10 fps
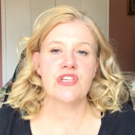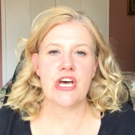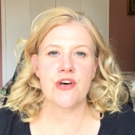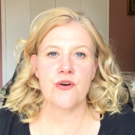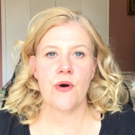
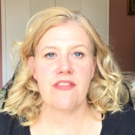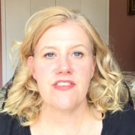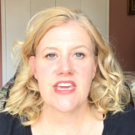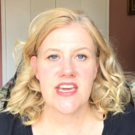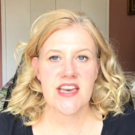So
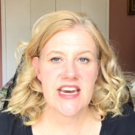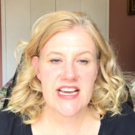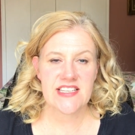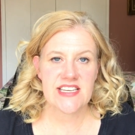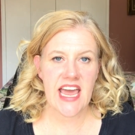the
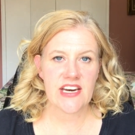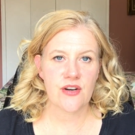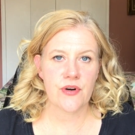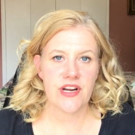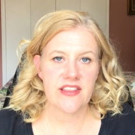next
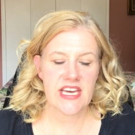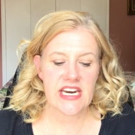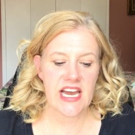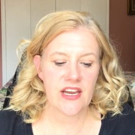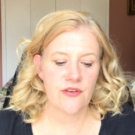category that
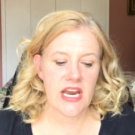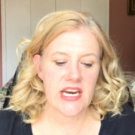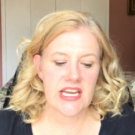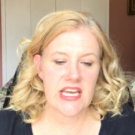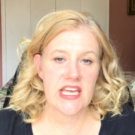I
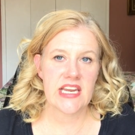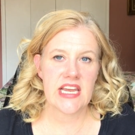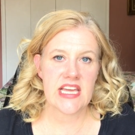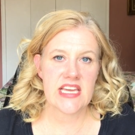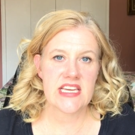created
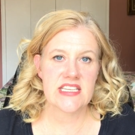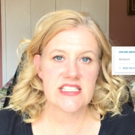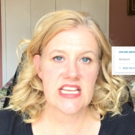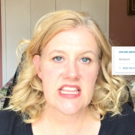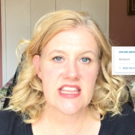
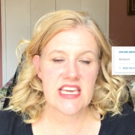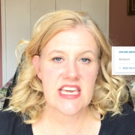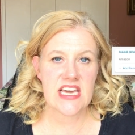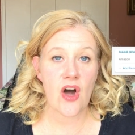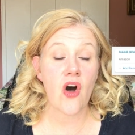is
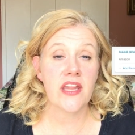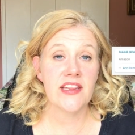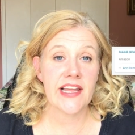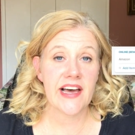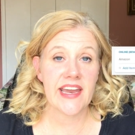the
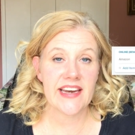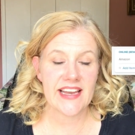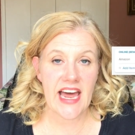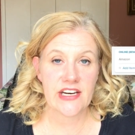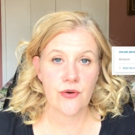online
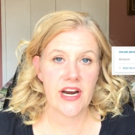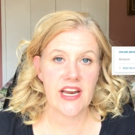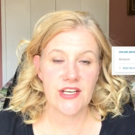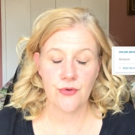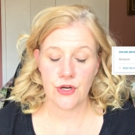category,
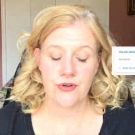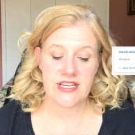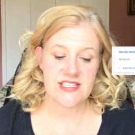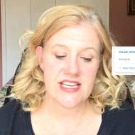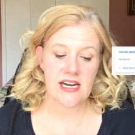and you
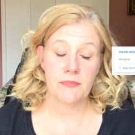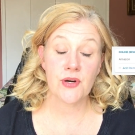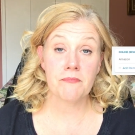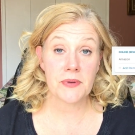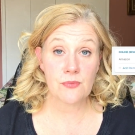notice that I
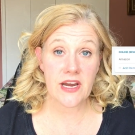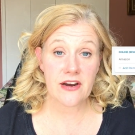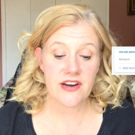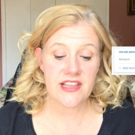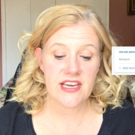put
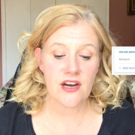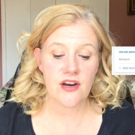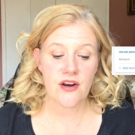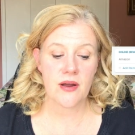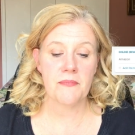beware in
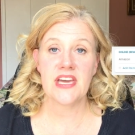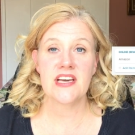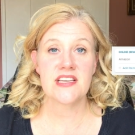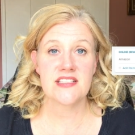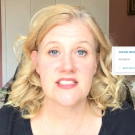there
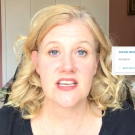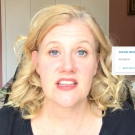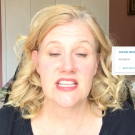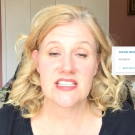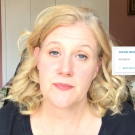because
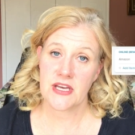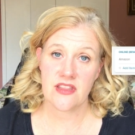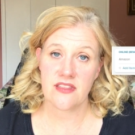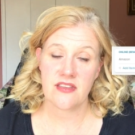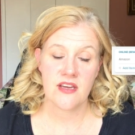this month